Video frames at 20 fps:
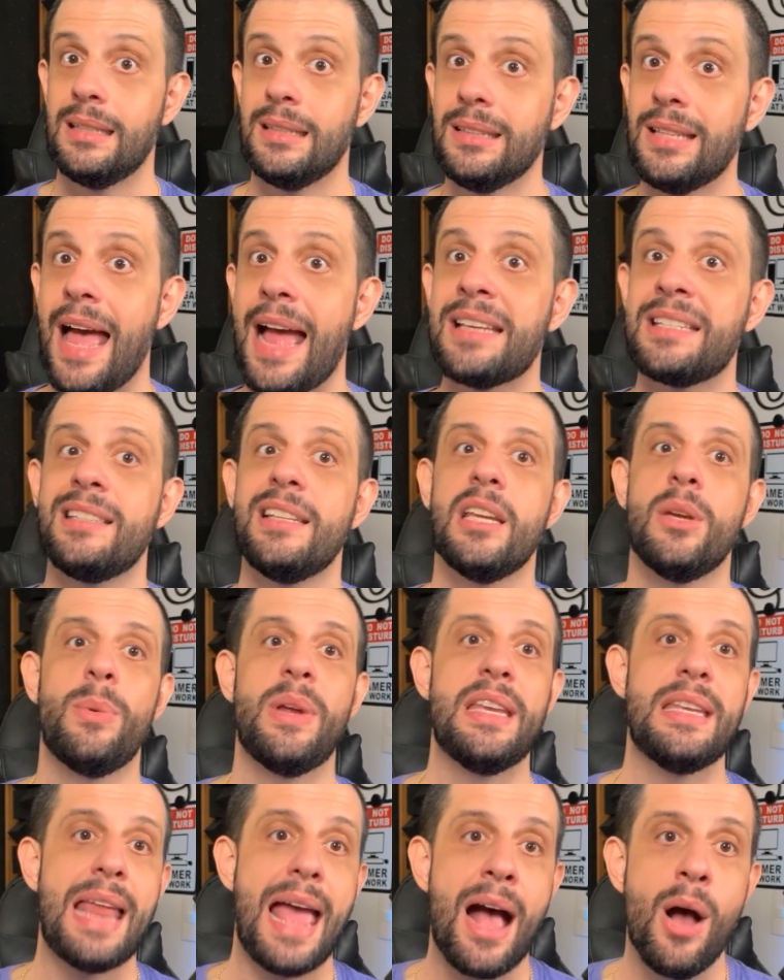Lastly,
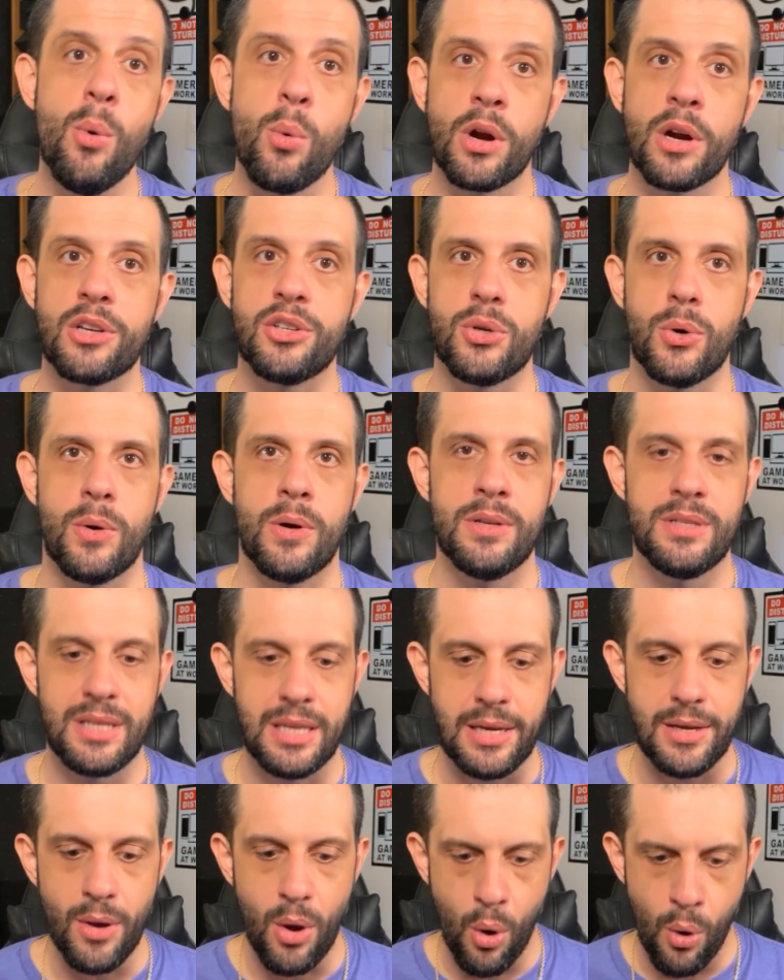we now work towards
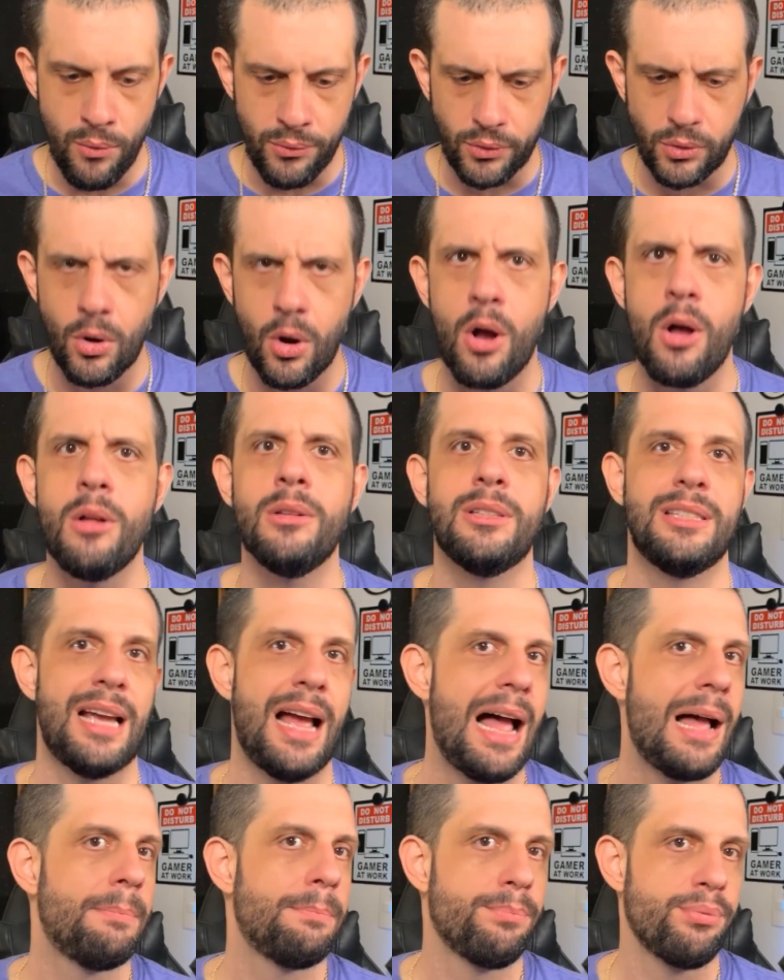the overall
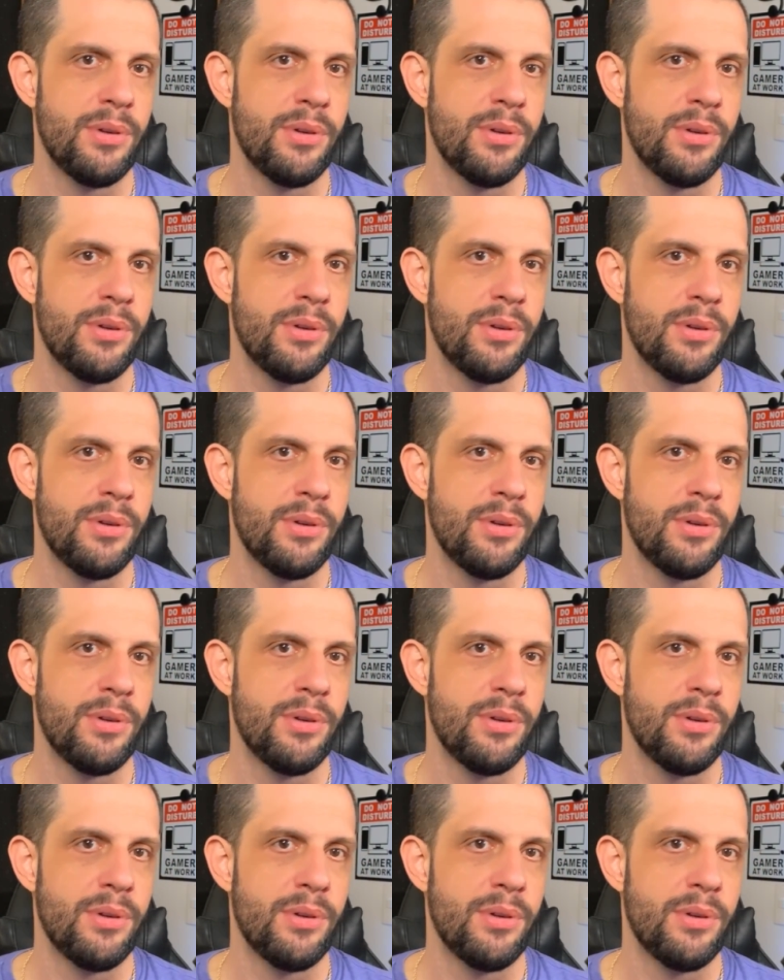top